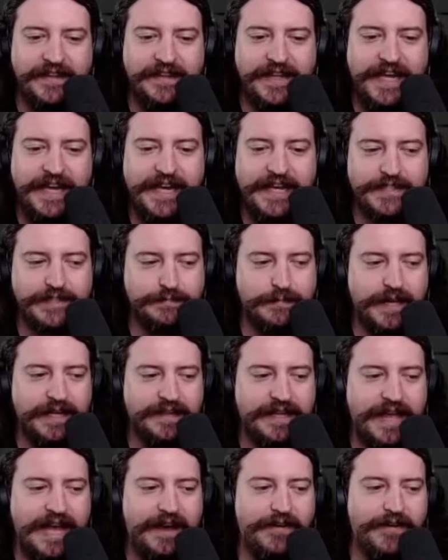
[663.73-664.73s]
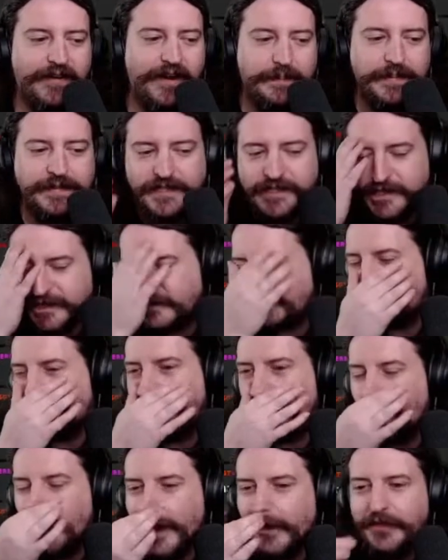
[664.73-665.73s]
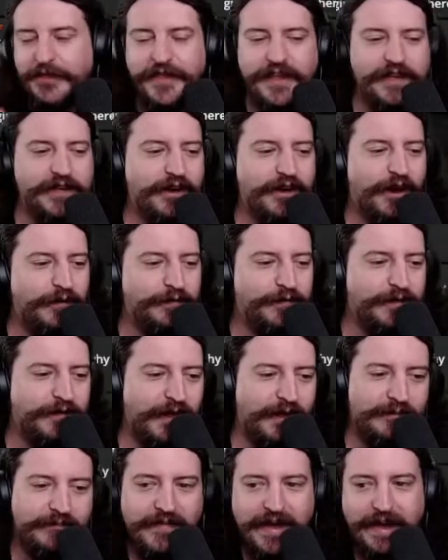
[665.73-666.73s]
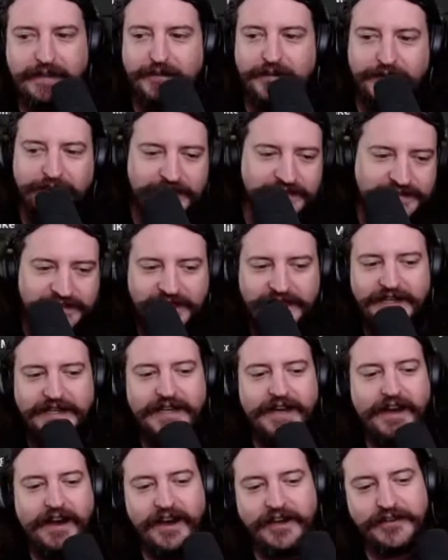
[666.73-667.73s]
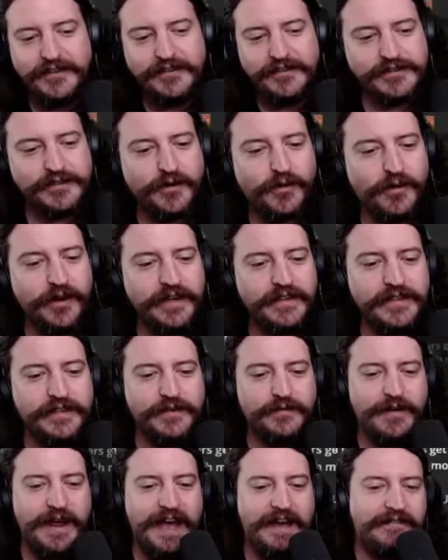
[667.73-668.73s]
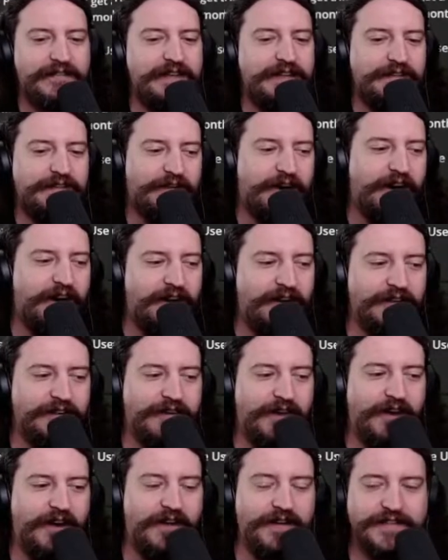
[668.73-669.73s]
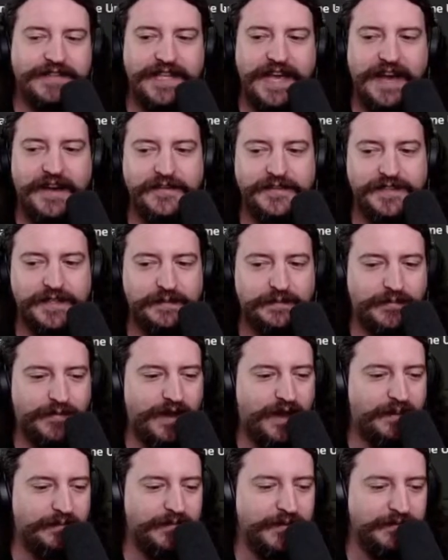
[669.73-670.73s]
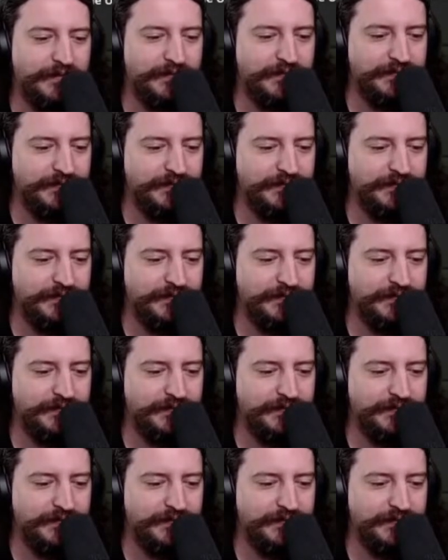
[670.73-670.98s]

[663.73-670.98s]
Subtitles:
land despite loud opposition from wealthy golf club members, underscoring the gravity of Hong Kong's housing problem.